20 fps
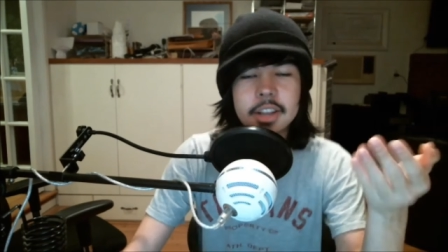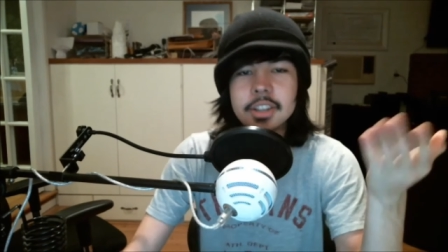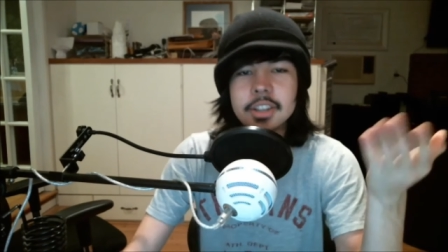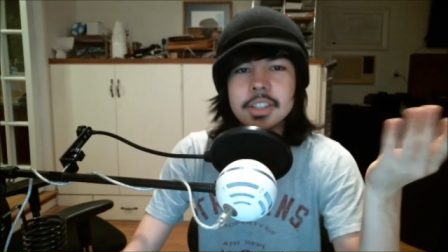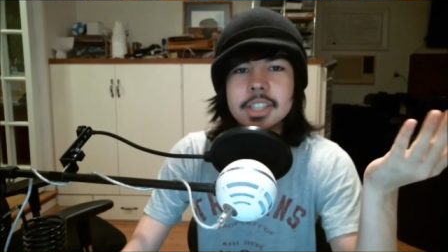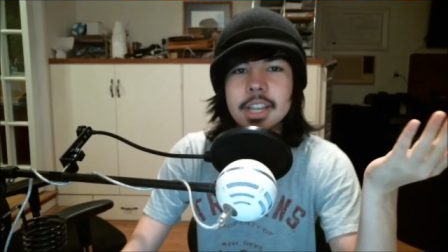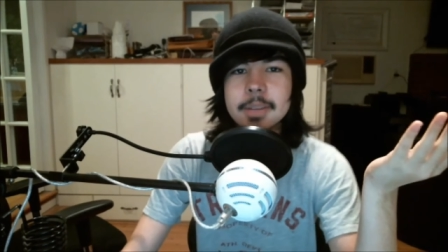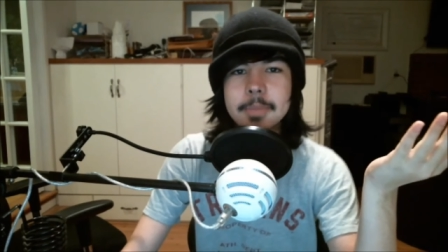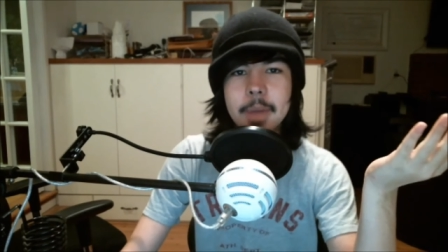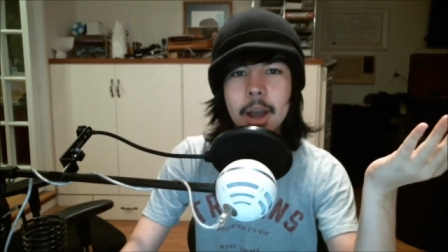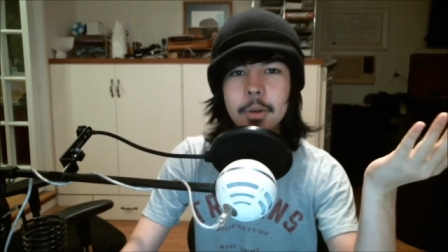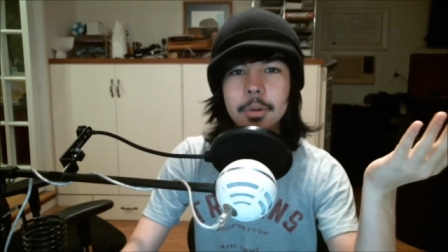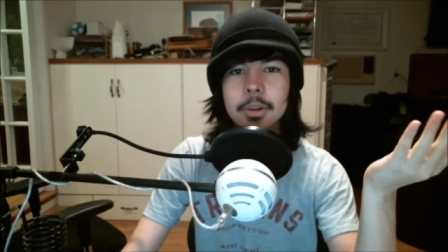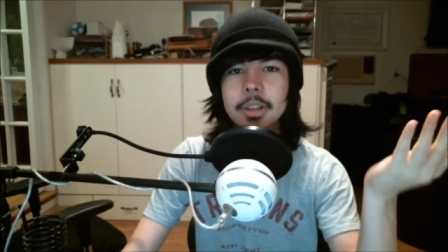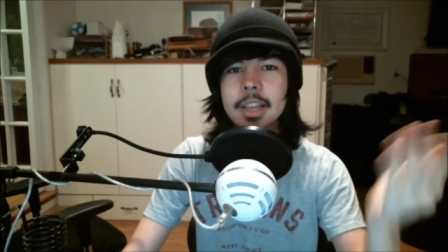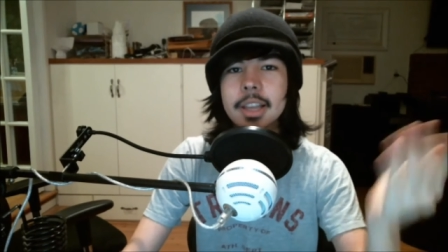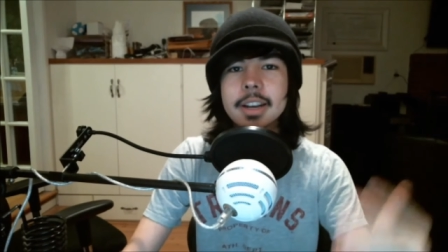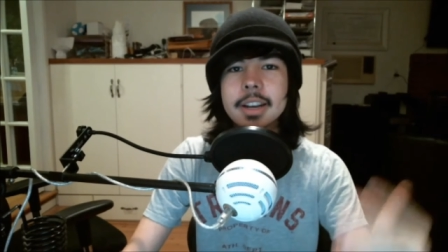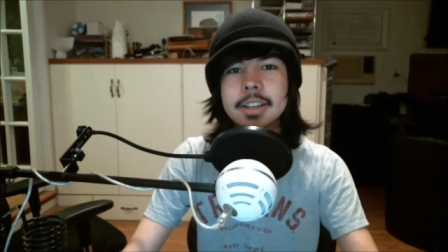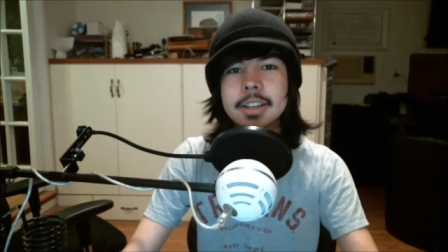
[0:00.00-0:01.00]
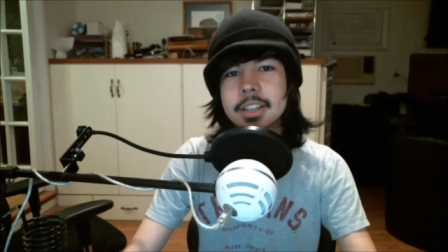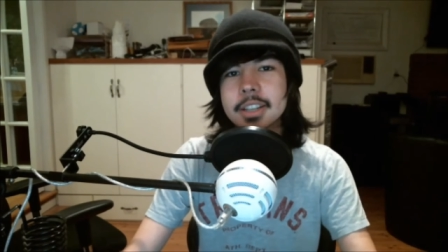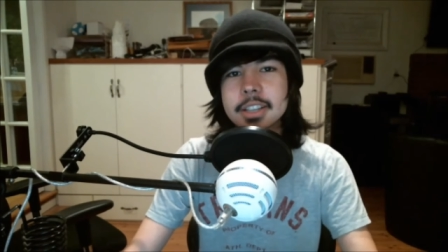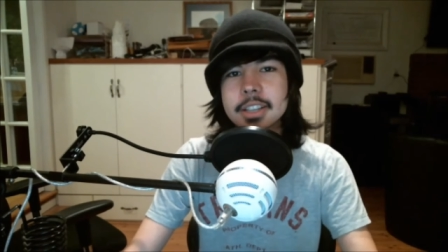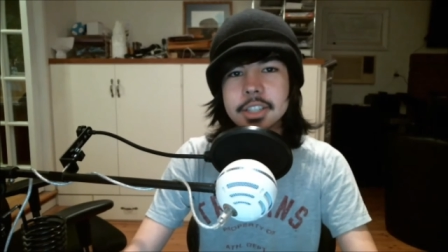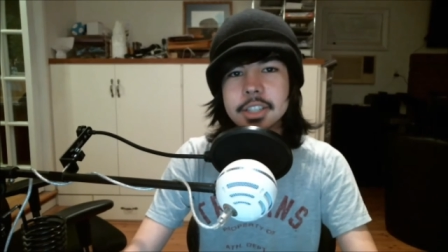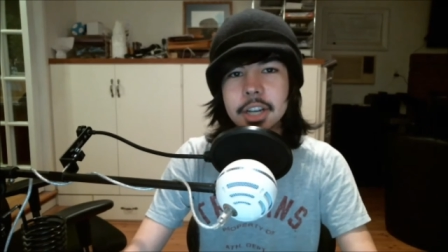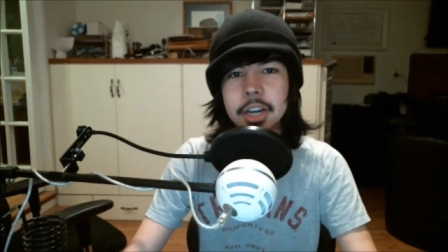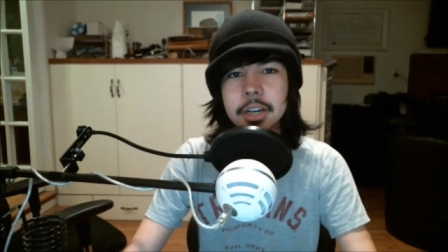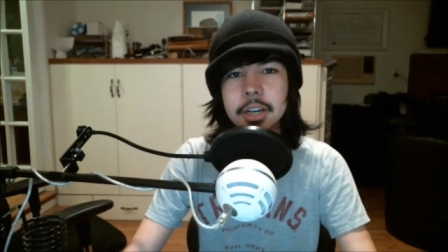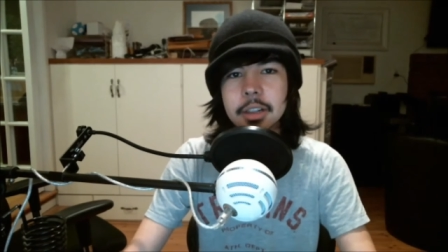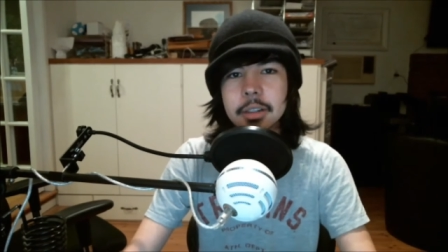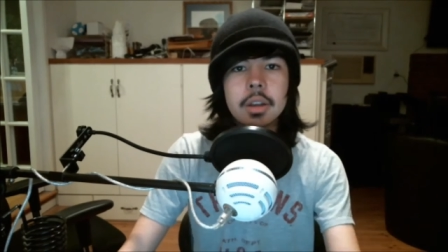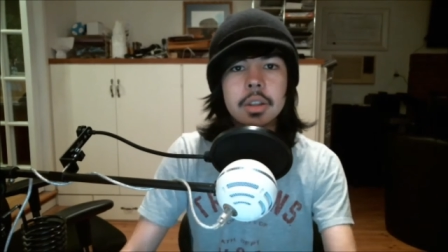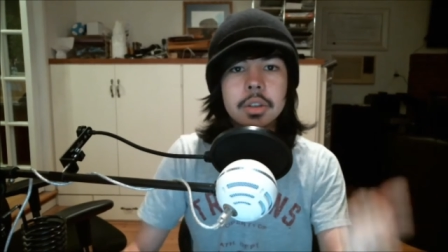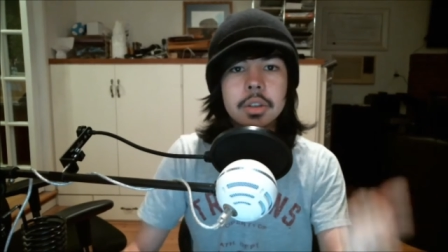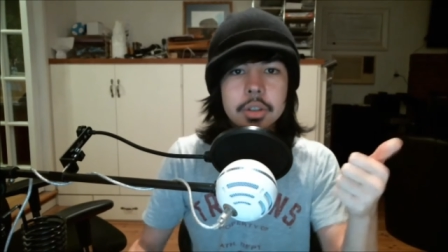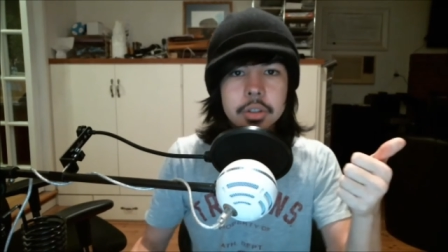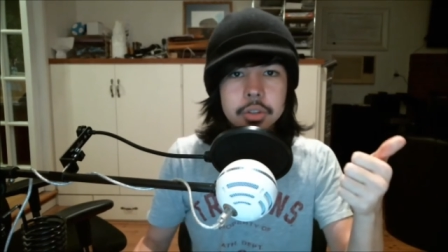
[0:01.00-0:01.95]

just somehow related to this channel. You can